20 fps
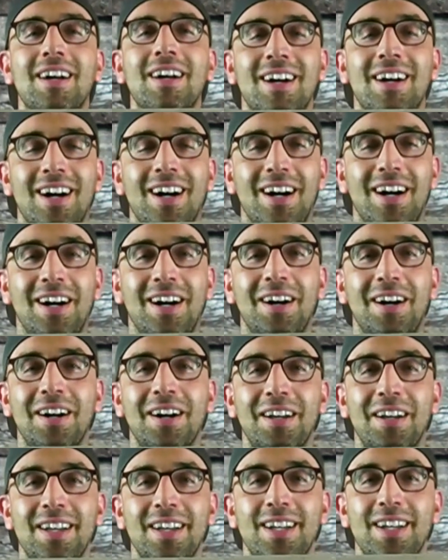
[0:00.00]

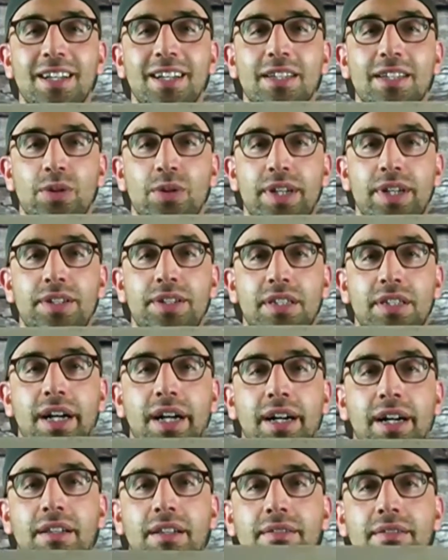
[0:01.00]
So here's a
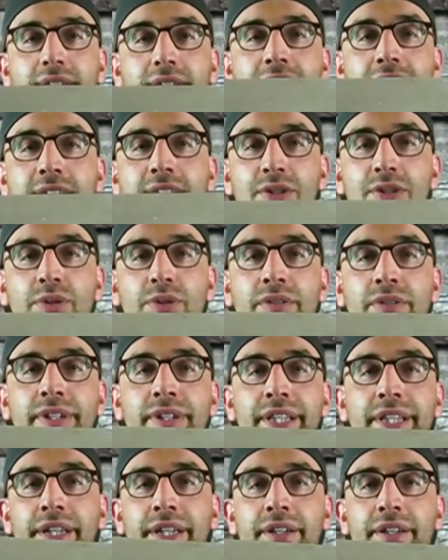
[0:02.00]
tile. It has sort of
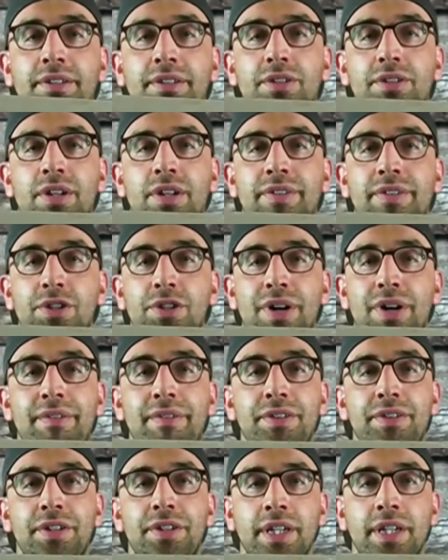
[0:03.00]
a
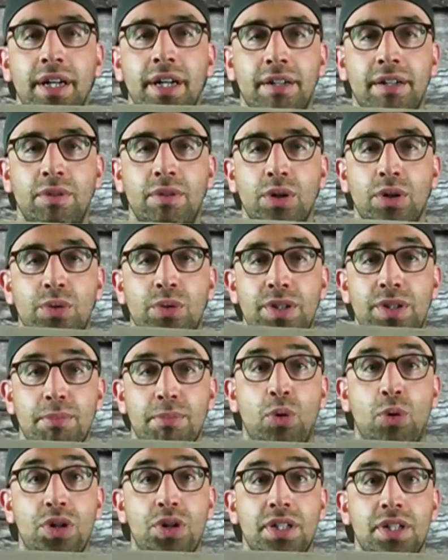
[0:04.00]
travertine kind of look to it. It's a
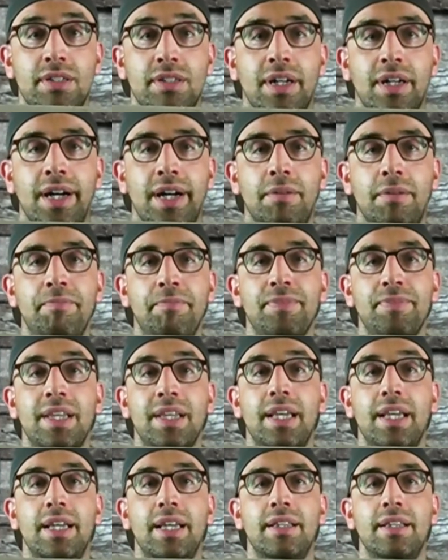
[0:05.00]
porcelain tile.
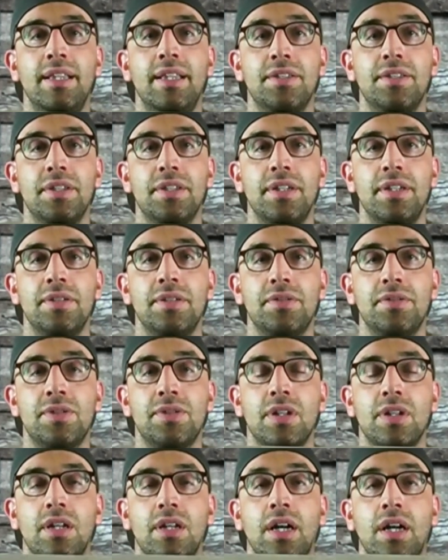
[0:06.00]
This
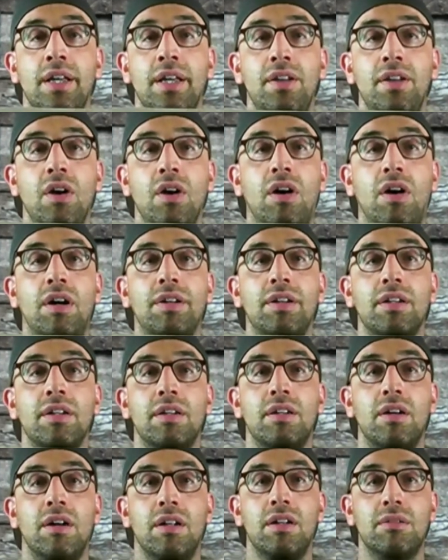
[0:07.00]
is a
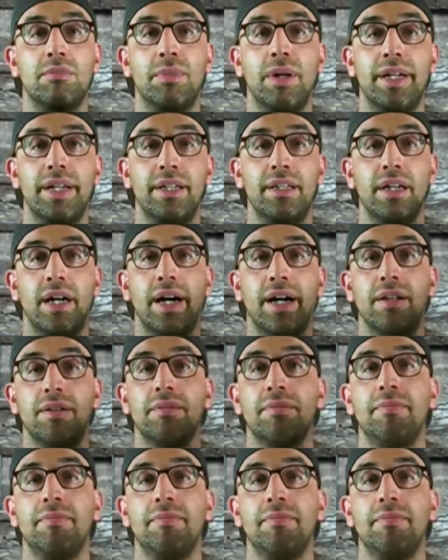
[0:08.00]
non-color body tile.